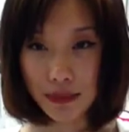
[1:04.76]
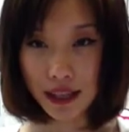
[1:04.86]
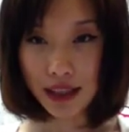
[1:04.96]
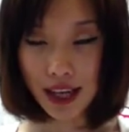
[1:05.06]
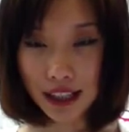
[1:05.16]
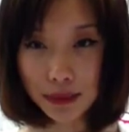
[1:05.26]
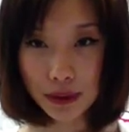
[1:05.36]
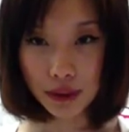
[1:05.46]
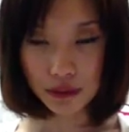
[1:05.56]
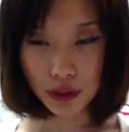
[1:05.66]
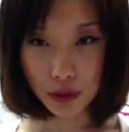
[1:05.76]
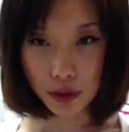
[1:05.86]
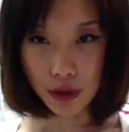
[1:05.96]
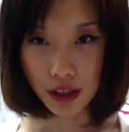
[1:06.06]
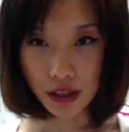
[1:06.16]
enlargement of the
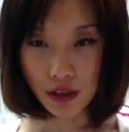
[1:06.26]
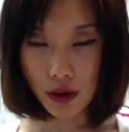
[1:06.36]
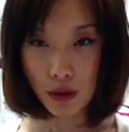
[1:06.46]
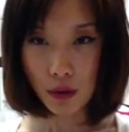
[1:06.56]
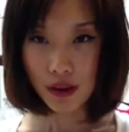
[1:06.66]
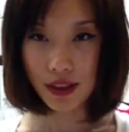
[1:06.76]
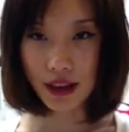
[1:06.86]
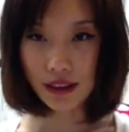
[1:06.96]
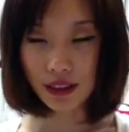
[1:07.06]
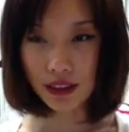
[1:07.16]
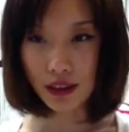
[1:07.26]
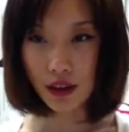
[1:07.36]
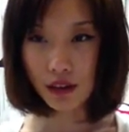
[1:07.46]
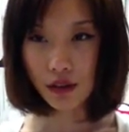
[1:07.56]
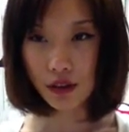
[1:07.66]
organ without the
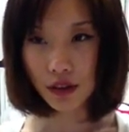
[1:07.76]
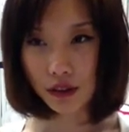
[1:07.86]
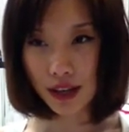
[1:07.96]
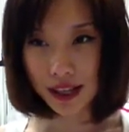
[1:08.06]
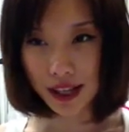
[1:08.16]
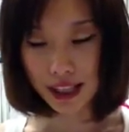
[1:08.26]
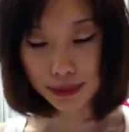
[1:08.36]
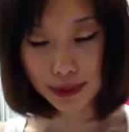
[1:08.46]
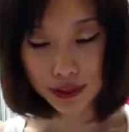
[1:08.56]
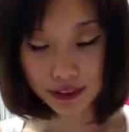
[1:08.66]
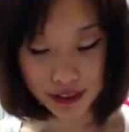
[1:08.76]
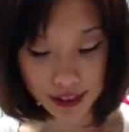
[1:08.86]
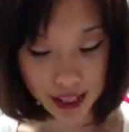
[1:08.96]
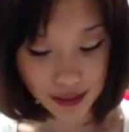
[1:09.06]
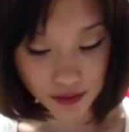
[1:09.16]
overall enlargement of the
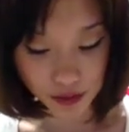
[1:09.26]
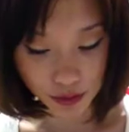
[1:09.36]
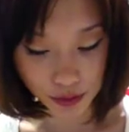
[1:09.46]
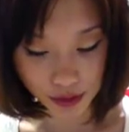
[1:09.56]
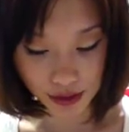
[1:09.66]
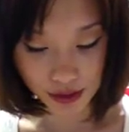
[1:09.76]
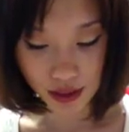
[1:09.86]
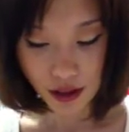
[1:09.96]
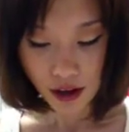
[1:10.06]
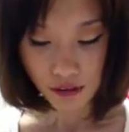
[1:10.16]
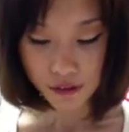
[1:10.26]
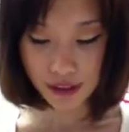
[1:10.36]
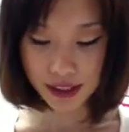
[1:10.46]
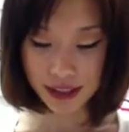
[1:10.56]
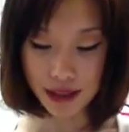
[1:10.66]
size of the organ. For
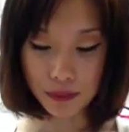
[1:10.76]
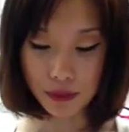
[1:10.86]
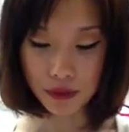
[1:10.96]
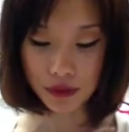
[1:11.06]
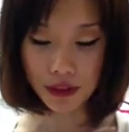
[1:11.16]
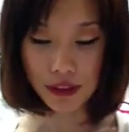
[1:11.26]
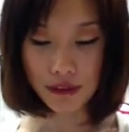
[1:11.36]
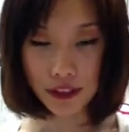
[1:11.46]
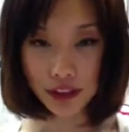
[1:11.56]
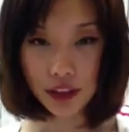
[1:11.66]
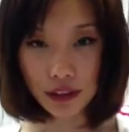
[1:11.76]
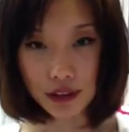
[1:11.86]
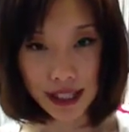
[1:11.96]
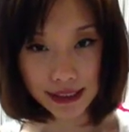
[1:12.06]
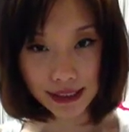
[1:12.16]
example, the
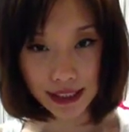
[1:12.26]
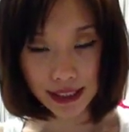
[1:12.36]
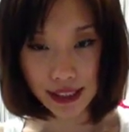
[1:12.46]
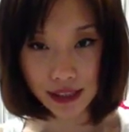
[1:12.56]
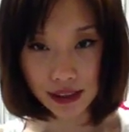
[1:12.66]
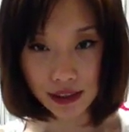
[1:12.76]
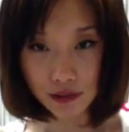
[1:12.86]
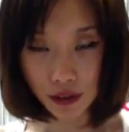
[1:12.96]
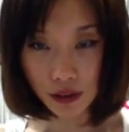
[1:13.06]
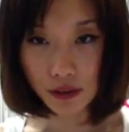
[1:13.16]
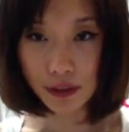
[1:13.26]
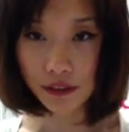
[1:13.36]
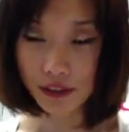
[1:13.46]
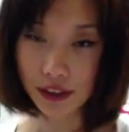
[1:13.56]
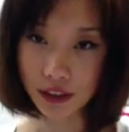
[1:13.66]
volume of the
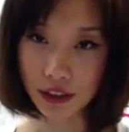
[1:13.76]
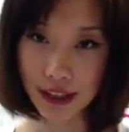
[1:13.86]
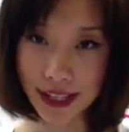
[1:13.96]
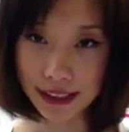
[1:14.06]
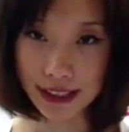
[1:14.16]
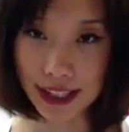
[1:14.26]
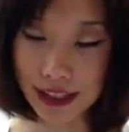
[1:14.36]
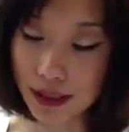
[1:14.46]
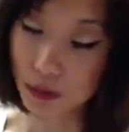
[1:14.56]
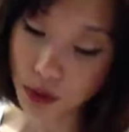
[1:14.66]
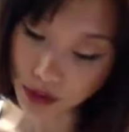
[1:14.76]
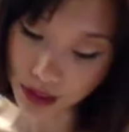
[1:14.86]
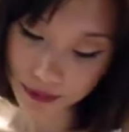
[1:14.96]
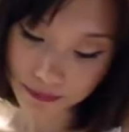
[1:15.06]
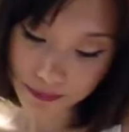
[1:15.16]
ventricle actually gets smaller.